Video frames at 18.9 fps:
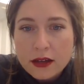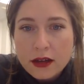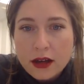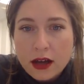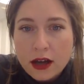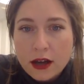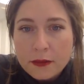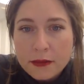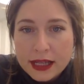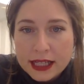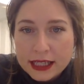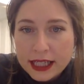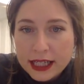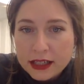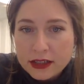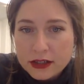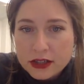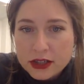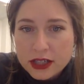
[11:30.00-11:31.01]
in
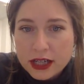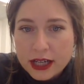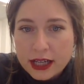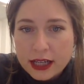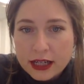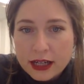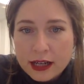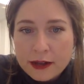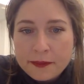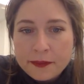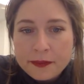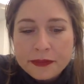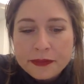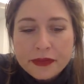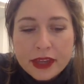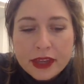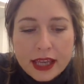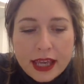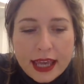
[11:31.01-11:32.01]
Liechtenstein.
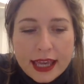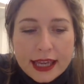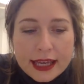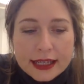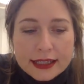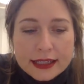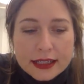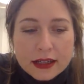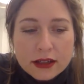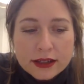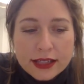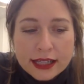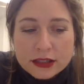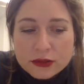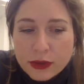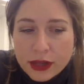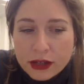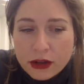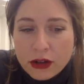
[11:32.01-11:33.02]
And
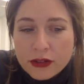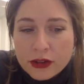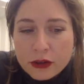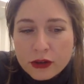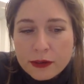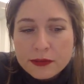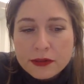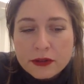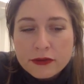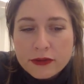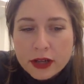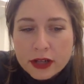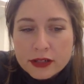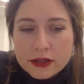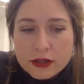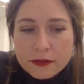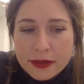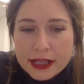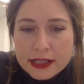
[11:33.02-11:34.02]
that's why all the crypto
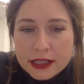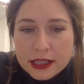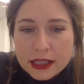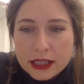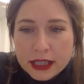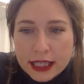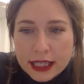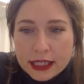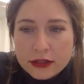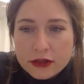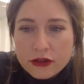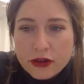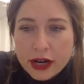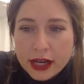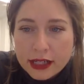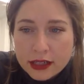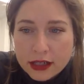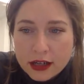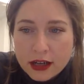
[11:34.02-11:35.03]
funds are basically
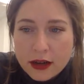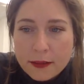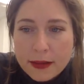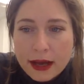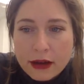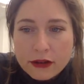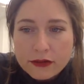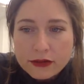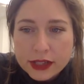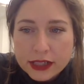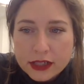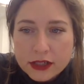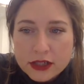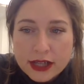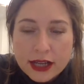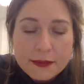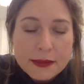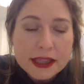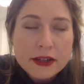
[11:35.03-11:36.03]
trying to come out of
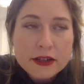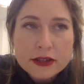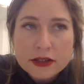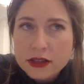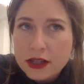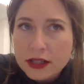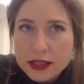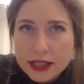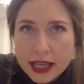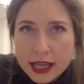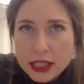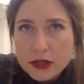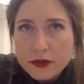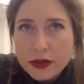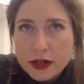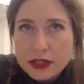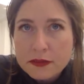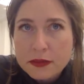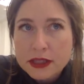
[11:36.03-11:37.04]
Liechtenstein. I mean, there's tons of hedge
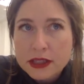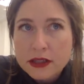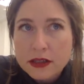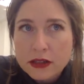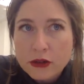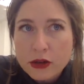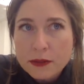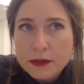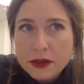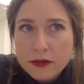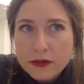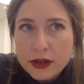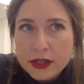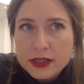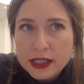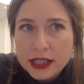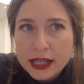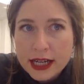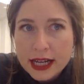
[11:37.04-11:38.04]
funds, but the crypto
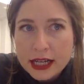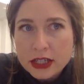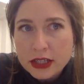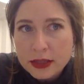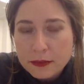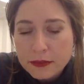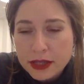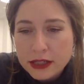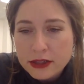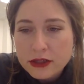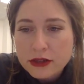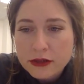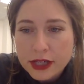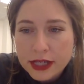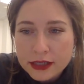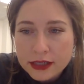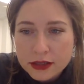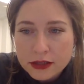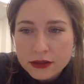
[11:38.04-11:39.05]
funds that can actually pitch to
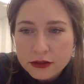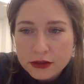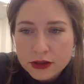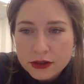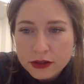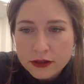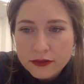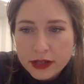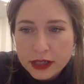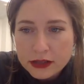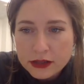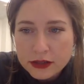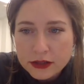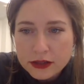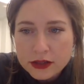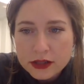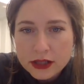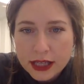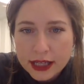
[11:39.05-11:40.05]
institutional
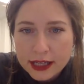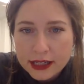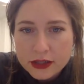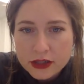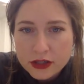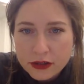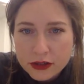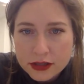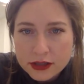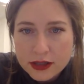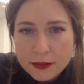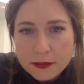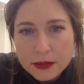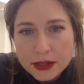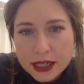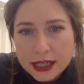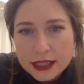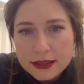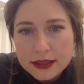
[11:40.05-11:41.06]
investors like insurance
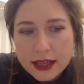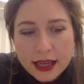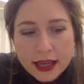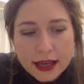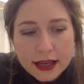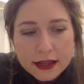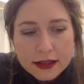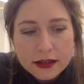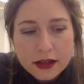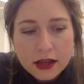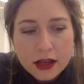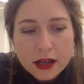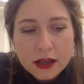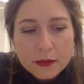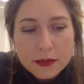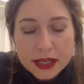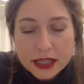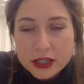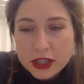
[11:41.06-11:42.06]
companies and
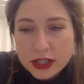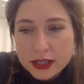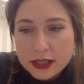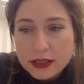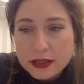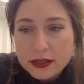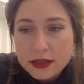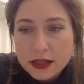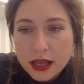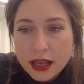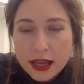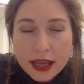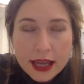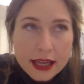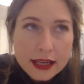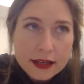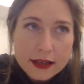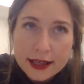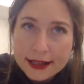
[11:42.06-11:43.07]
pensions
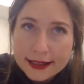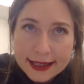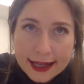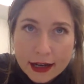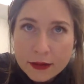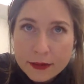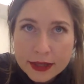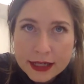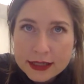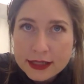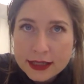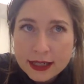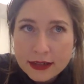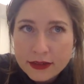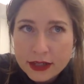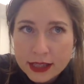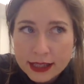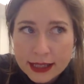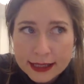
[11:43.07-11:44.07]
and endowments and
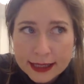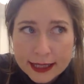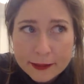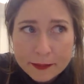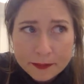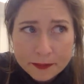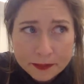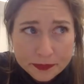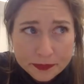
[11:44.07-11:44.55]
everything like that,